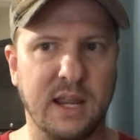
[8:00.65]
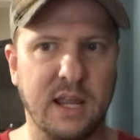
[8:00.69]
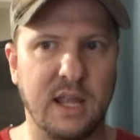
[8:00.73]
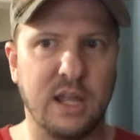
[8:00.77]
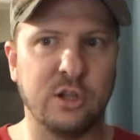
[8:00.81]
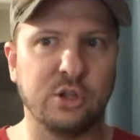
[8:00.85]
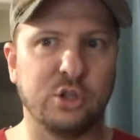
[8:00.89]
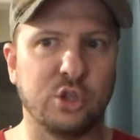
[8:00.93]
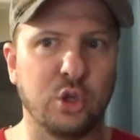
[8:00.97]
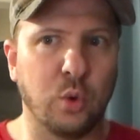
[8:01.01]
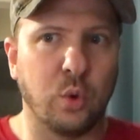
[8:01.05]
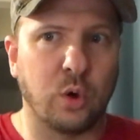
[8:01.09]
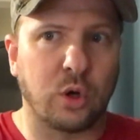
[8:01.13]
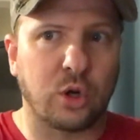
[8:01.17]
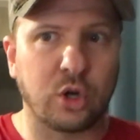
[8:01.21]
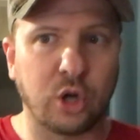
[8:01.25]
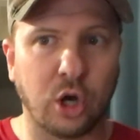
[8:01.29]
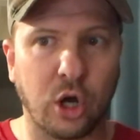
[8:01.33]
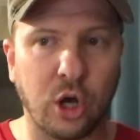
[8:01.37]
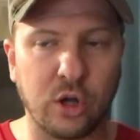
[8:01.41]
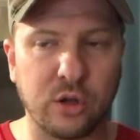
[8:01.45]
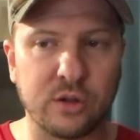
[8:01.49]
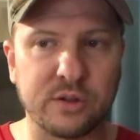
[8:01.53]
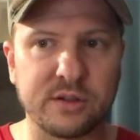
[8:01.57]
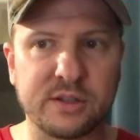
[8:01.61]
into a
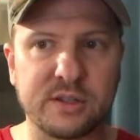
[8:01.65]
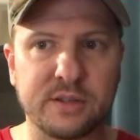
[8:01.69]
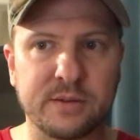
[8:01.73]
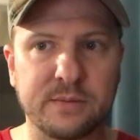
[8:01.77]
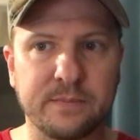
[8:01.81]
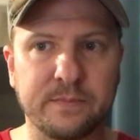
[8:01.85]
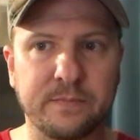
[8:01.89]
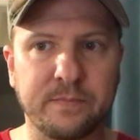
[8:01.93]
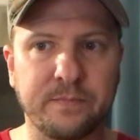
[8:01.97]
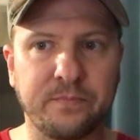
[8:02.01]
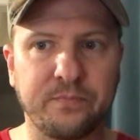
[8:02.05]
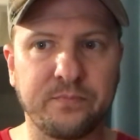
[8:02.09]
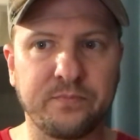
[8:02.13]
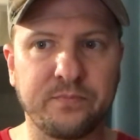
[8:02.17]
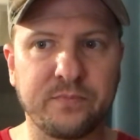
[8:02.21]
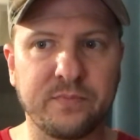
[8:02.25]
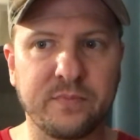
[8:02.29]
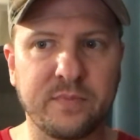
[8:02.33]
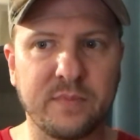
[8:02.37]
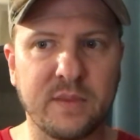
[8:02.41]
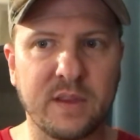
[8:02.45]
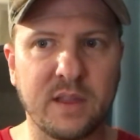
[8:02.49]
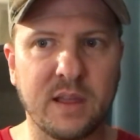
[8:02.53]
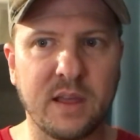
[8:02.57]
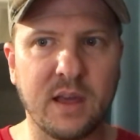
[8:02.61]
cult,
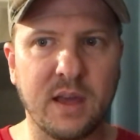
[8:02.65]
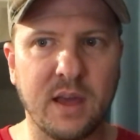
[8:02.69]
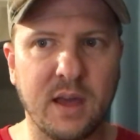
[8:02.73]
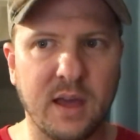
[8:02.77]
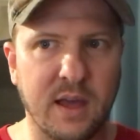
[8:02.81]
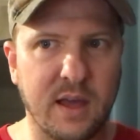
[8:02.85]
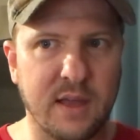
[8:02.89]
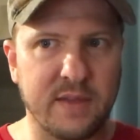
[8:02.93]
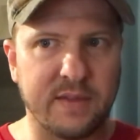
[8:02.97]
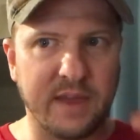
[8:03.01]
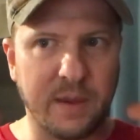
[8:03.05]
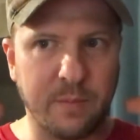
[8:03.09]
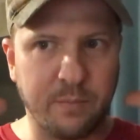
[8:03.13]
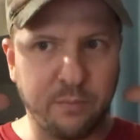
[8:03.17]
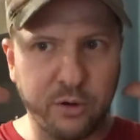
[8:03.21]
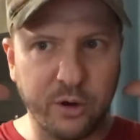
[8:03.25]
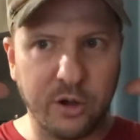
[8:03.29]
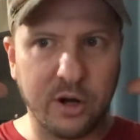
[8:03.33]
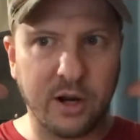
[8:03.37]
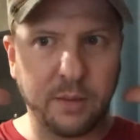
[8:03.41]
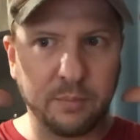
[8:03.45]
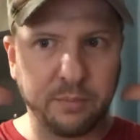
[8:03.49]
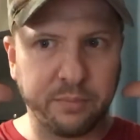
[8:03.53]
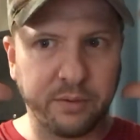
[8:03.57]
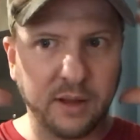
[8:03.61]
they put
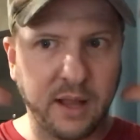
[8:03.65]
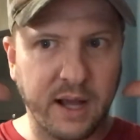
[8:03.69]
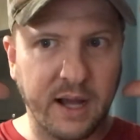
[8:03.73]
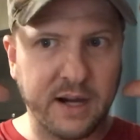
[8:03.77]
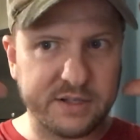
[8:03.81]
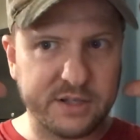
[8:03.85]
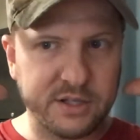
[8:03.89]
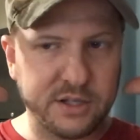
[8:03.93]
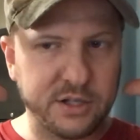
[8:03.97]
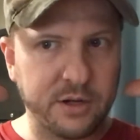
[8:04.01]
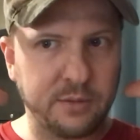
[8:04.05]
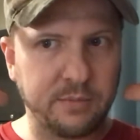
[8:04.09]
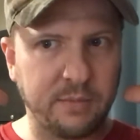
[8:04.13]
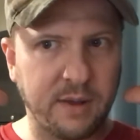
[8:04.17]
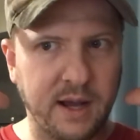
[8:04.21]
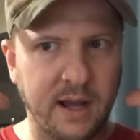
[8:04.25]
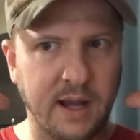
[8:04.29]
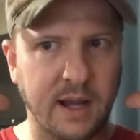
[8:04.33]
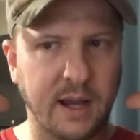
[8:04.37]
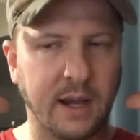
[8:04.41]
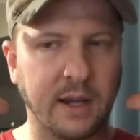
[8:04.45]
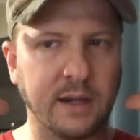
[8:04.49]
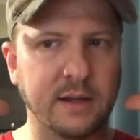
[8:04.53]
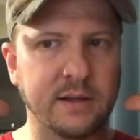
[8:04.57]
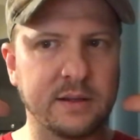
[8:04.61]
up blocks in your
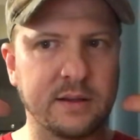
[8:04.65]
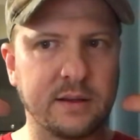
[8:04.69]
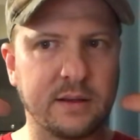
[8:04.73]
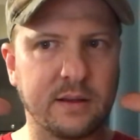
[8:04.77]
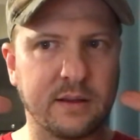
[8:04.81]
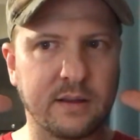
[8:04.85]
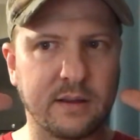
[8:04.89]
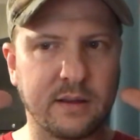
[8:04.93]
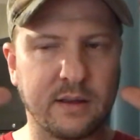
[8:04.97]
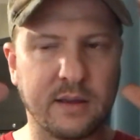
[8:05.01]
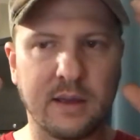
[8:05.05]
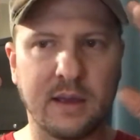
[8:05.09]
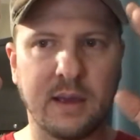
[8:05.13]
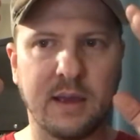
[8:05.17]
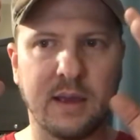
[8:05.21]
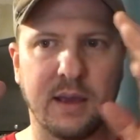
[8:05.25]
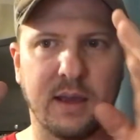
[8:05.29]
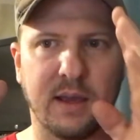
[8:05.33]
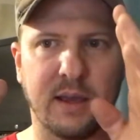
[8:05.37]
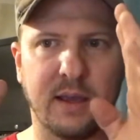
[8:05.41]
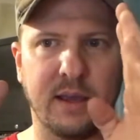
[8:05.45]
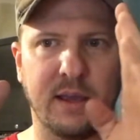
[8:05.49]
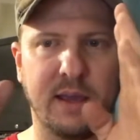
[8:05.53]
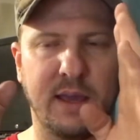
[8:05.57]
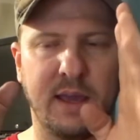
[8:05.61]
mind
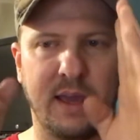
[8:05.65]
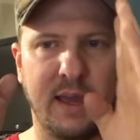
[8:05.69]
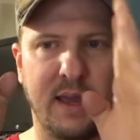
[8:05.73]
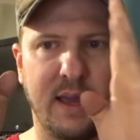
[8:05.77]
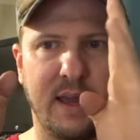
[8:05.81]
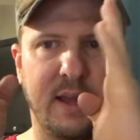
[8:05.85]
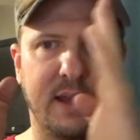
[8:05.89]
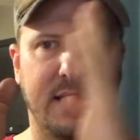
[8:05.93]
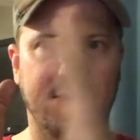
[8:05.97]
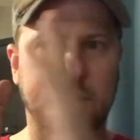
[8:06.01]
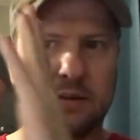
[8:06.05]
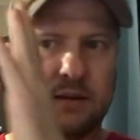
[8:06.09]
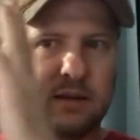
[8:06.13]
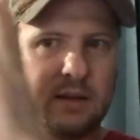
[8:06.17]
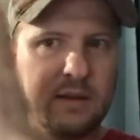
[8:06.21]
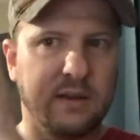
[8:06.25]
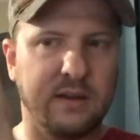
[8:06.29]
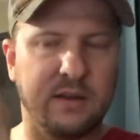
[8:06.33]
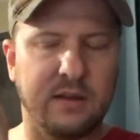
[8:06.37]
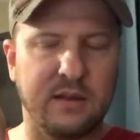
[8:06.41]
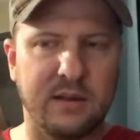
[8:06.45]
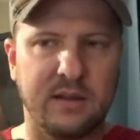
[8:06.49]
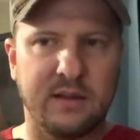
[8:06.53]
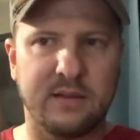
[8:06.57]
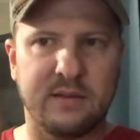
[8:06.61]
and
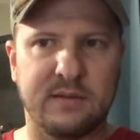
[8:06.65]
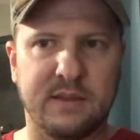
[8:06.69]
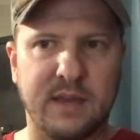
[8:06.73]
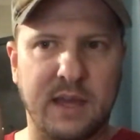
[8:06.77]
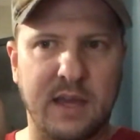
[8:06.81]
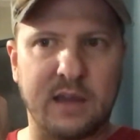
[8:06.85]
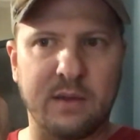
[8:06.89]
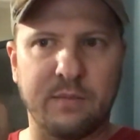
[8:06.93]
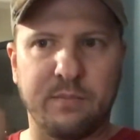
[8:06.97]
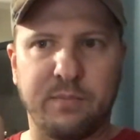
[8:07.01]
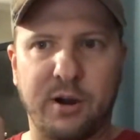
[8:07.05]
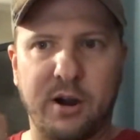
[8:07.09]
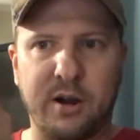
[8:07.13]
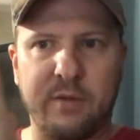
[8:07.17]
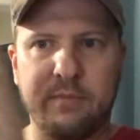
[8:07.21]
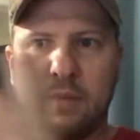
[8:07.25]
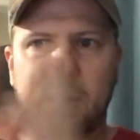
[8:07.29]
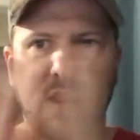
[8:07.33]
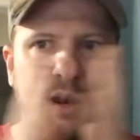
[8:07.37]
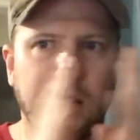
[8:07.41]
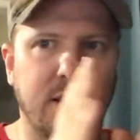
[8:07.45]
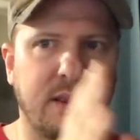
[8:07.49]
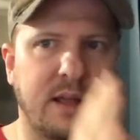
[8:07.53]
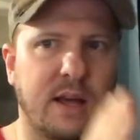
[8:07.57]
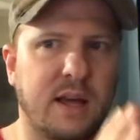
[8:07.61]
they
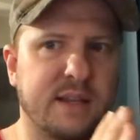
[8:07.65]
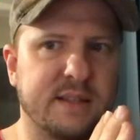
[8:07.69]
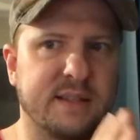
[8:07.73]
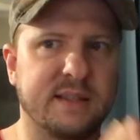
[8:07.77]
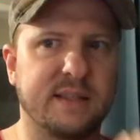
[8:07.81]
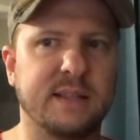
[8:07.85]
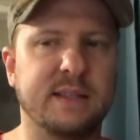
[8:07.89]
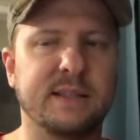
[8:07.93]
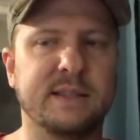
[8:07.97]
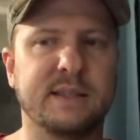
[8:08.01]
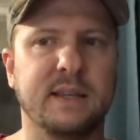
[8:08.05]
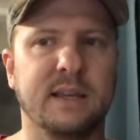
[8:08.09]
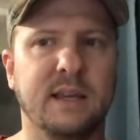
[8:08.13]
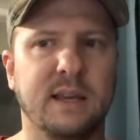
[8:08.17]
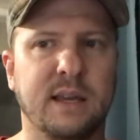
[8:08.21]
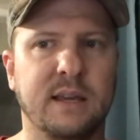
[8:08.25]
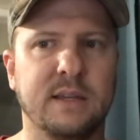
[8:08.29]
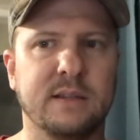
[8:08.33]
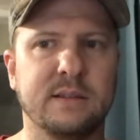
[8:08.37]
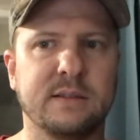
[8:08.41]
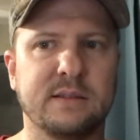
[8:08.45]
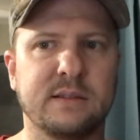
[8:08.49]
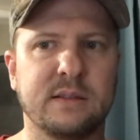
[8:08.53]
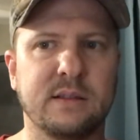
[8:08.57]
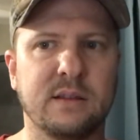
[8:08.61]
compartmentalize these
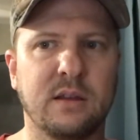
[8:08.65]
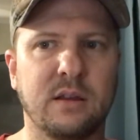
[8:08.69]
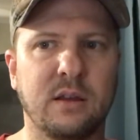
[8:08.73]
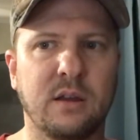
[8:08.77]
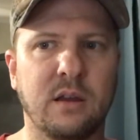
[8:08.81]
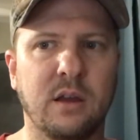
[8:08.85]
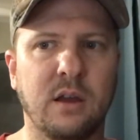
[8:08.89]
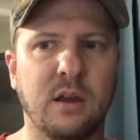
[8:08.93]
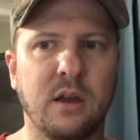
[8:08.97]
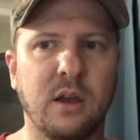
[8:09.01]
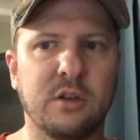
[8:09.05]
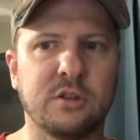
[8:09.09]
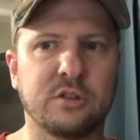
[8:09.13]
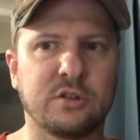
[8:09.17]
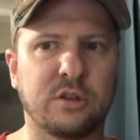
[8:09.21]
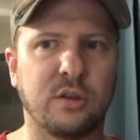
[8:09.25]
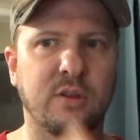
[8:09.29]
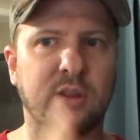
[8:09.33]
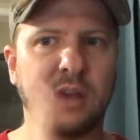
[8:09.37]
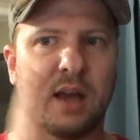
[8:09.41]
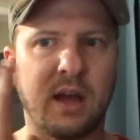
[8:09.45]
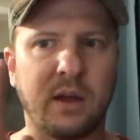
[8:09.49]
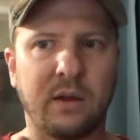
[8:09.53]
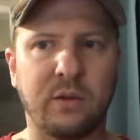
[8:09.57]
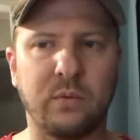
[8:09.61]
things so
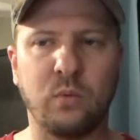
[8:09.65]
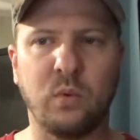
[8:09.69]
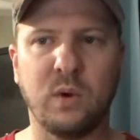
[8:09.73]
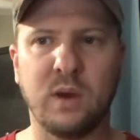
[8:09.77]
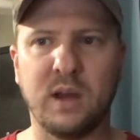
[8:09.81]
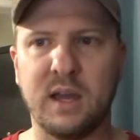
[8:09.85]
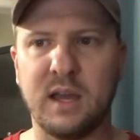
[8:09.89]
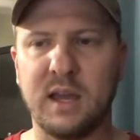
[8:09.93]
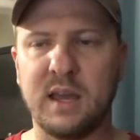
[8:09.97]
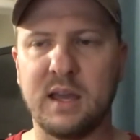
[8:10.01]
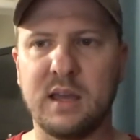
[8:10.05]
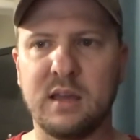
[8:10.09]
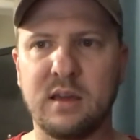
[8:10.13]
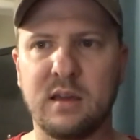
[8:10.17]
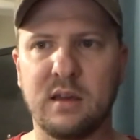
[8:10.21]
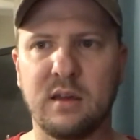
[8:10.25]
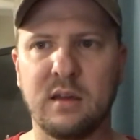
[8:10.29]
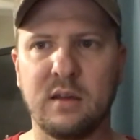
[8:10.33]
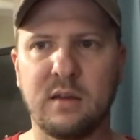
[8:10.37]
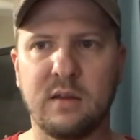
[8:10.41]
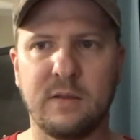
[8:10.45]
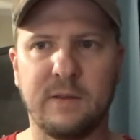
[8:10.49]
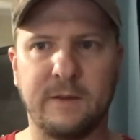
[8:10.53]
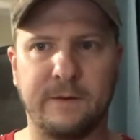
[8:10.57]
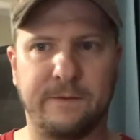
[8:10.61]
that way
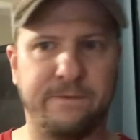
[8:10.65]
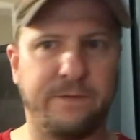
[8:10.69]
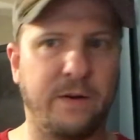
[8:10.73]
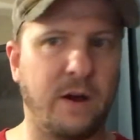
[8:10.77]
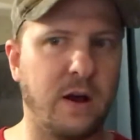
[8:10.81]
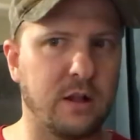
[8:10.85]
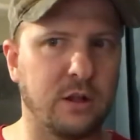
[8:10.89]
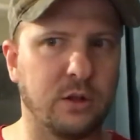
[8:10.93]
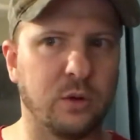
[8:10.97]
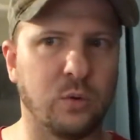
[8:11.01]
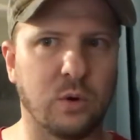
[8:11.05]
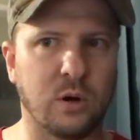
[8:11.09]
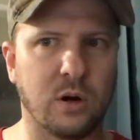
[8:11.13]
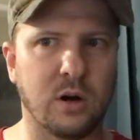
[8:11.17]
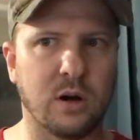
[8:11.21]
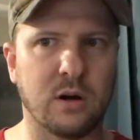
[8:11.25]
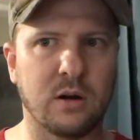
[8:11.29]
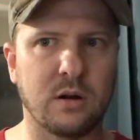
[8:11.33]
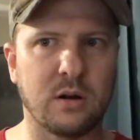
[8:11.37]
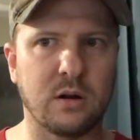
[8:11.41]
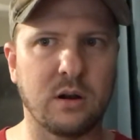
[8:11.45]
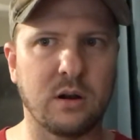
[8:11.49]
the follower